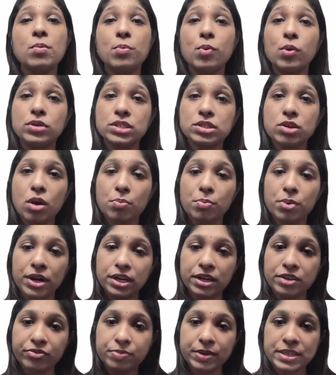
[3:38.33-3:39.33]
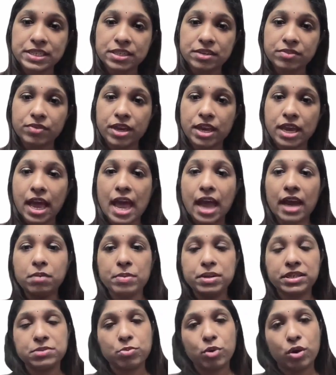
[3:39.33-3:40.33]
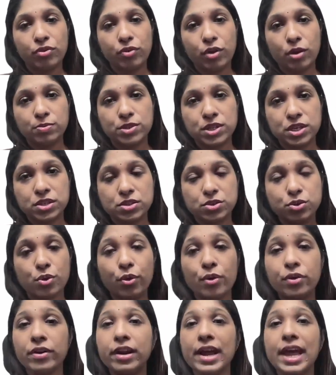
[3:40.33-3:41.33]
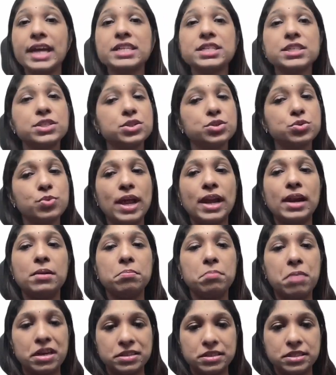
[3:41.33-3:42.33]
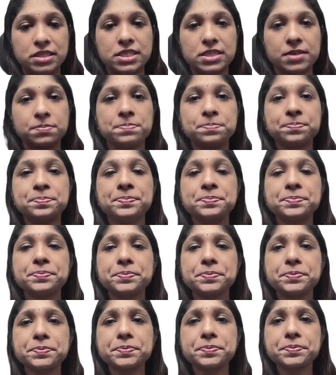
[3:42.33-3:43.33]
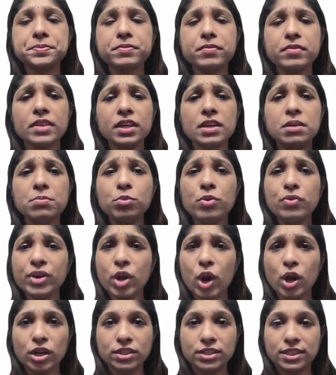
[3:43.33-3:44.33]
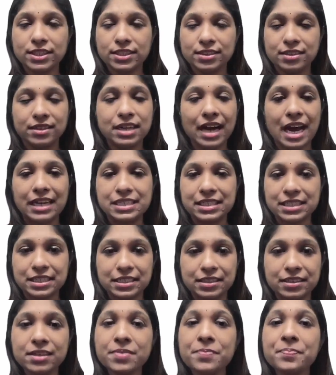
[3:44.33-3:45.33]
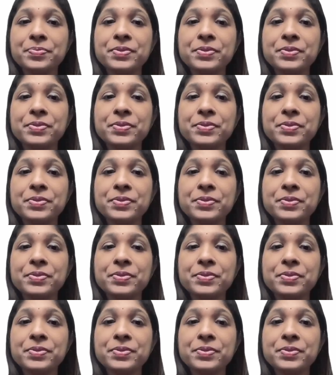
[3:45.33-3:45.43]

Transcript: postoperative BCVA and metamorphopsia score at 12 months. Moving on to the third article,